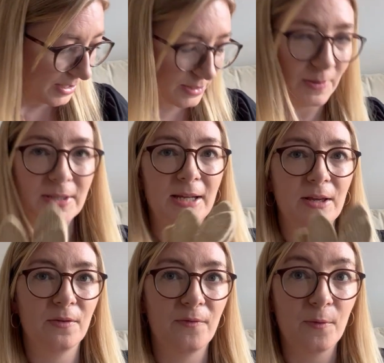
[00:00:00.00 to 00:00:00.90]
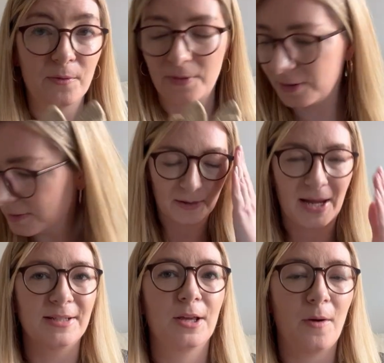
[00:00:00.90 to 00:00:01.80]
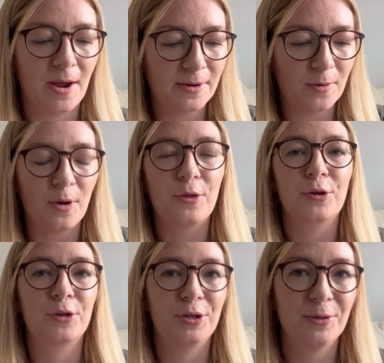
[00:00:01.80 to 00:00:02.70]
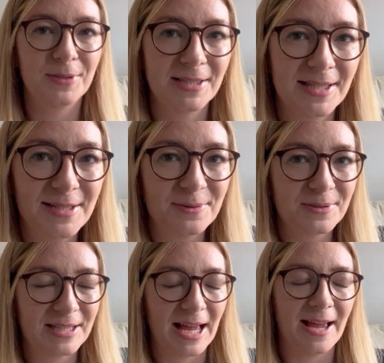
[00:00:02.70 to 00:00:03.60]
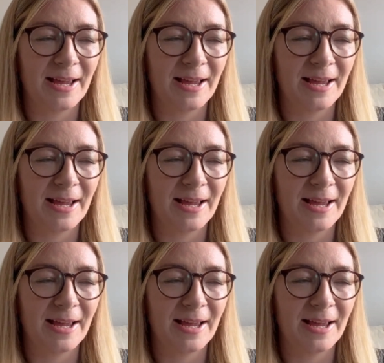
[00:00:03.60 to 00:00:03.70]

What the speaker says: So I did get four of those. Okay, so I got the cutest little set,